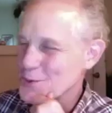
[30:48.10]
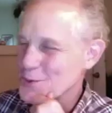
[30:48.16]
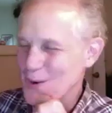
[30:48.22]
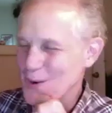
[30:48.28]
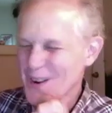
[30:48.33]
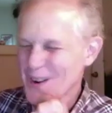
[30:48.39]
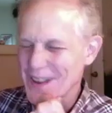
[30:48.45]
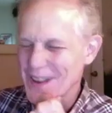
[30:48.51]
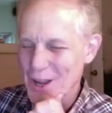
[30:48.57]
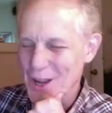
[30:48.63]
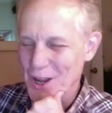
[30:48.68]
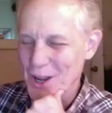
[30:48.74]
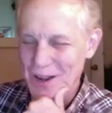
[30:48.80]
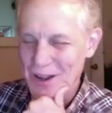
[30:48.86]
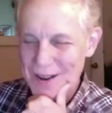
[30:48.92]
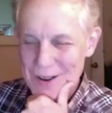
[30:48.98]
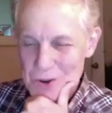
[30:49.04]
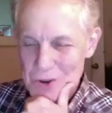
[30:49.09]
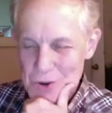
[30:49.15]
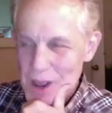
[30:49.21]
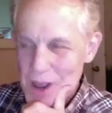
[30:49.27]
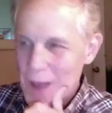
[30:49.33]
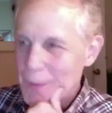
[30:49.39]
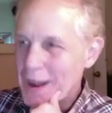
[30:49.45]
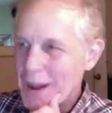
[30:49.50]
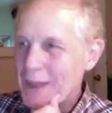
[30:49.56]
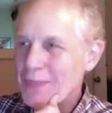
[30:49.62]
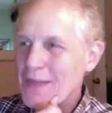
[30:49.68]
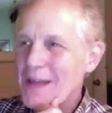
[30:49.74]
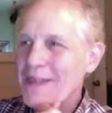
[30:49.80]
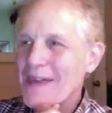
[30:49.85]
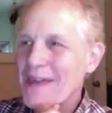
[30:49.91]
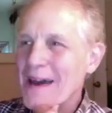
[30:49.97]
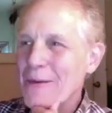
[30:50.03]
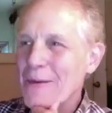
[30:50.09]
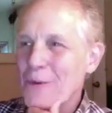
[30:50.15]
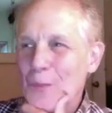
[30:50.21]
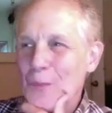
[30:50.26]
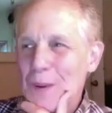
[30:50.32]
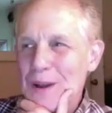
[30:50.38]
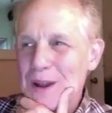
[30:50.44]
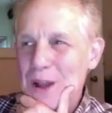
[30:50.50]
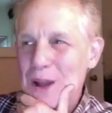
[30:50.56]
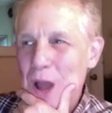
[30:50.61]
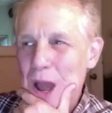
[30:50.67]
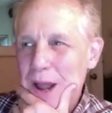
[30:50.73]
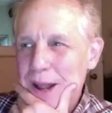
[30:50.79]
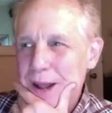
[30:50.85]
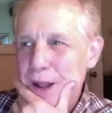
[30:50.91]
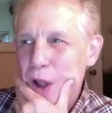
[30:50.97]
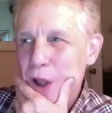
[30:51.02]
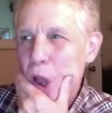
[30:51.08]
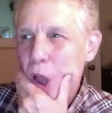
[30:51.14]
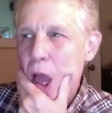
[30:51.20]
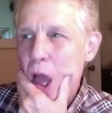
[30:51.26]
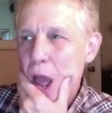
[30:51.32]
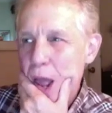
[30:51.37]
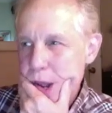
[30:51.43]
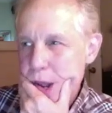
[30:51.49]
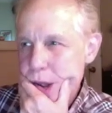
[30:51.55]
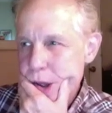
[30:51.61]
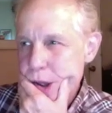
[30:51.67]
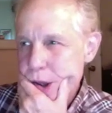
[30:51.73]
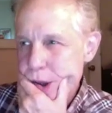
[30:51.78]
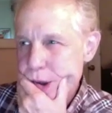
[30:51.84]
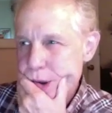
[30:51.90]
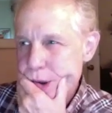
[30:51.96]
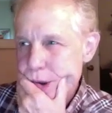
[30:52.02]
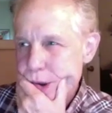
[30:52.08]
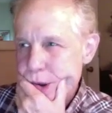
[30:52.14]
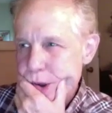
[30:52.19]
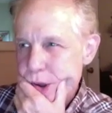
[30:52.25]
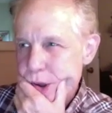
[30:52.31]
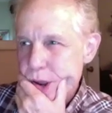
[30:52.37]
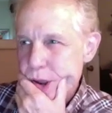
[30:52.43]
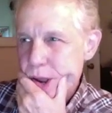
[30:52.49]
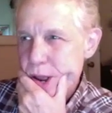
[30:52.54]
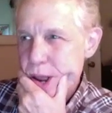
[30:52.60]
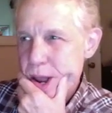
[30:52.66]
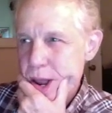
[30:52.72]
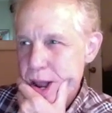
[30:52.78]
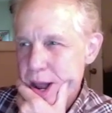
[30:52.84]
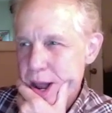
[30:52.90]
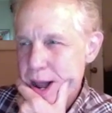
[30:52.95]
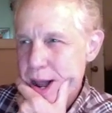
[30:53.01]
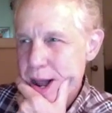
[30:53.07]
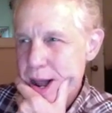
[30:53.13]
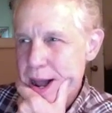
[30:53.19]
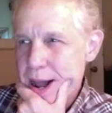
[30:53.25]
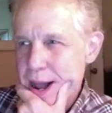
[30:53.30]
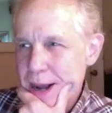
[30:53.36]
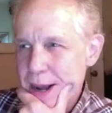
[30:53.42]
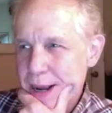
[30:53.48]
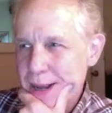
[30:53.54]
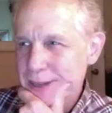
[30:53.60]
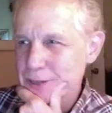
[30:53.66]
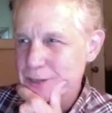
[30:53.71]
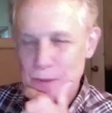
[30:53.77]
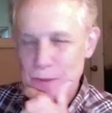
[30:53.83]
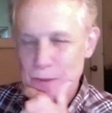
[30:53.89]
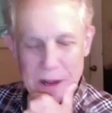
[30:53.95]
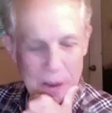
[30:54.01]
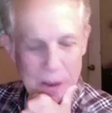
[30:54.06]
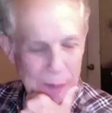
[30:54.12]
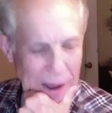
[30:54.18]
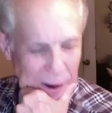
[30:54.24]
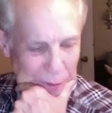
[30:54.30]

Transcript: really good. But I think that opened in 99. Because reading about it